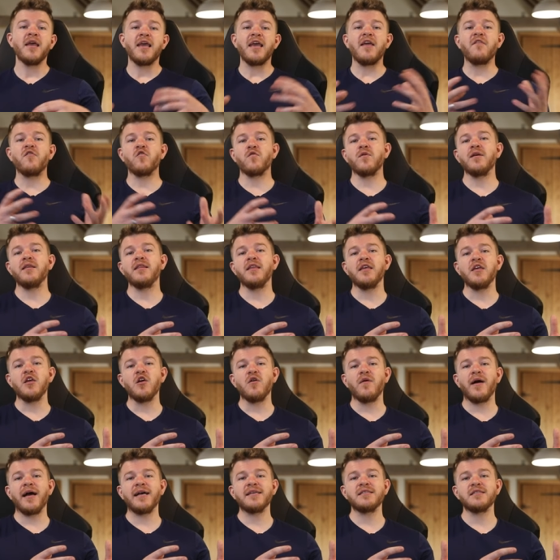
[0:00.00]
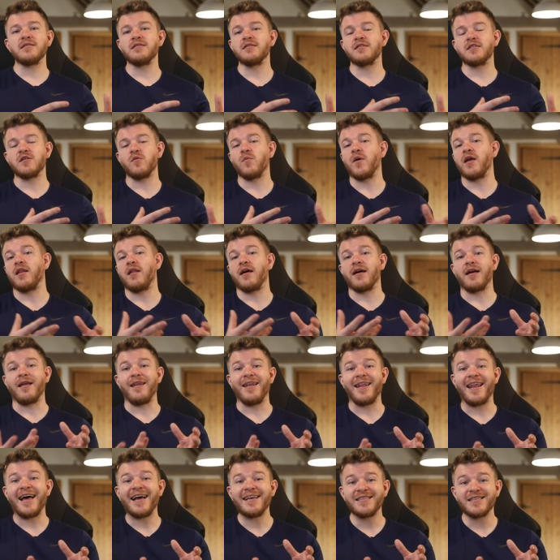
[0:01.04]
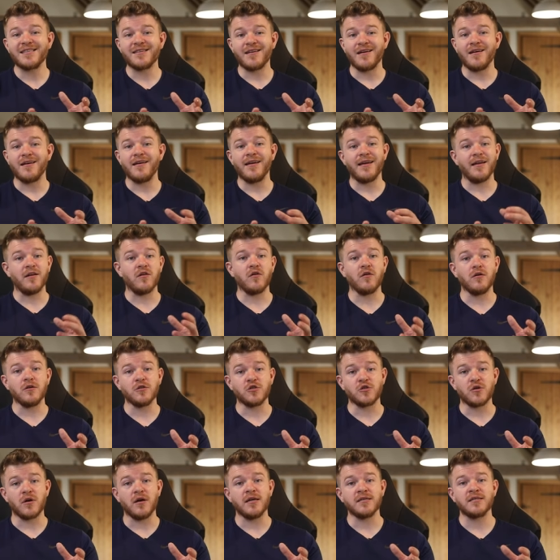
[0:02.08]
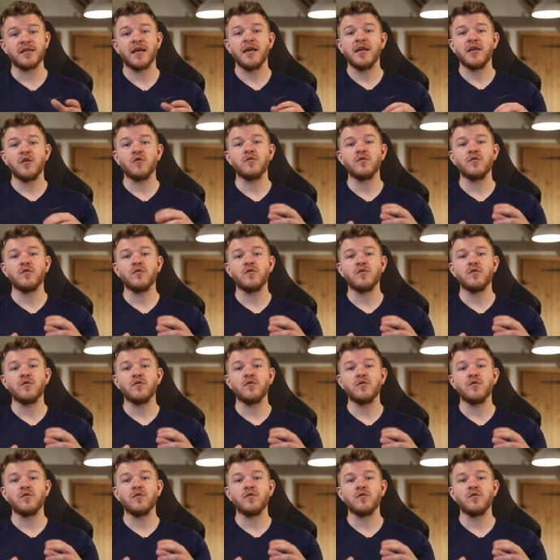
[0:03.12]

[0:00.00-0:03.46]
If you're in the U S and somewhere like Alaska, in contrast,